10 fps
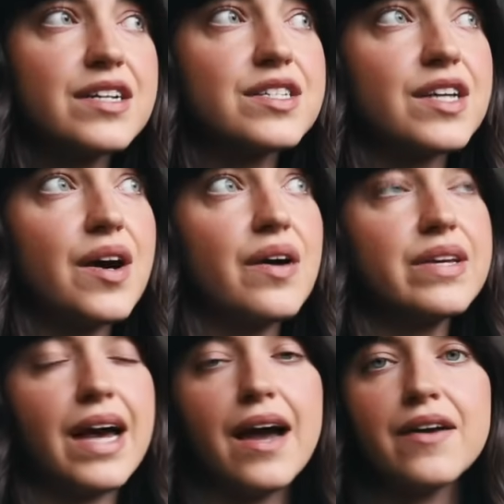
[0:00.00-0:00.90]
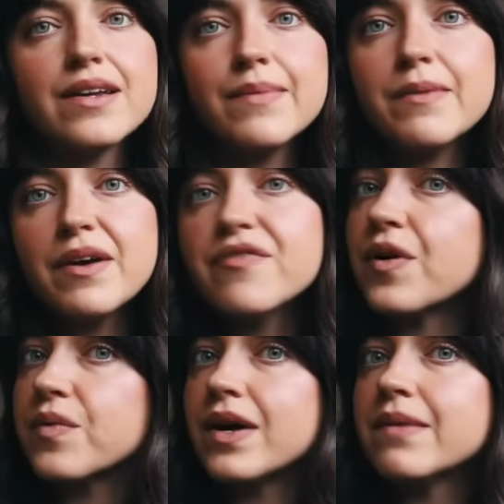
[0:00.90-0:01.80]
So yeah, I already made my
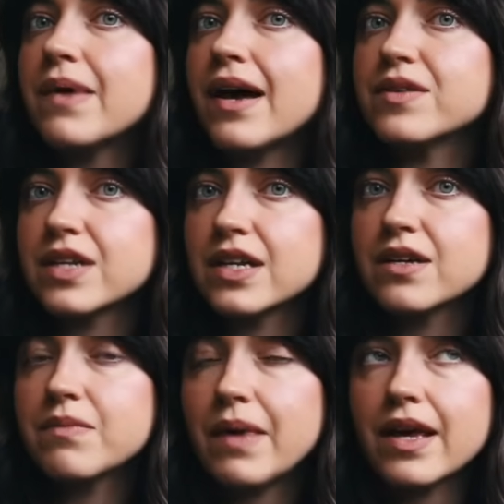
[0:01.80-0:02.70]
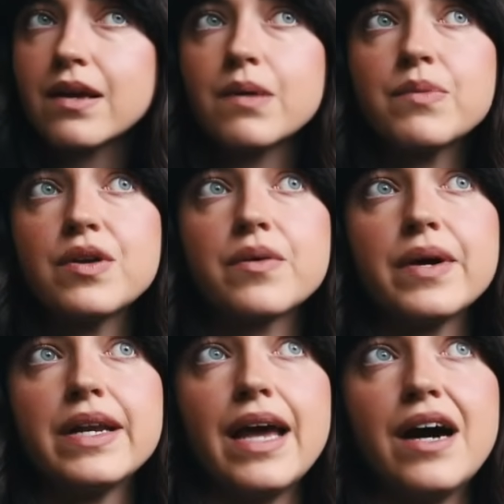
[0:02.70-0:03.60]
phone one, but I was gonna make a computer
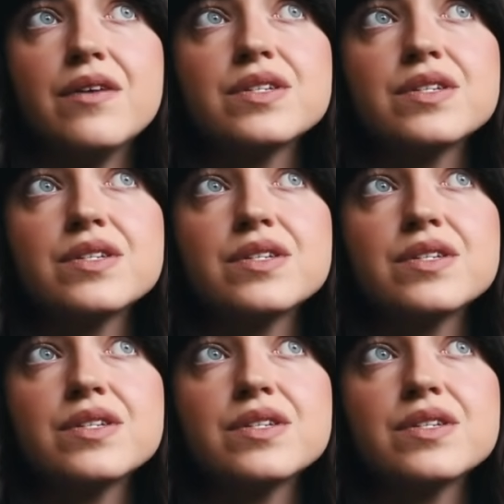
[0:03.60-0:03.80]
one now,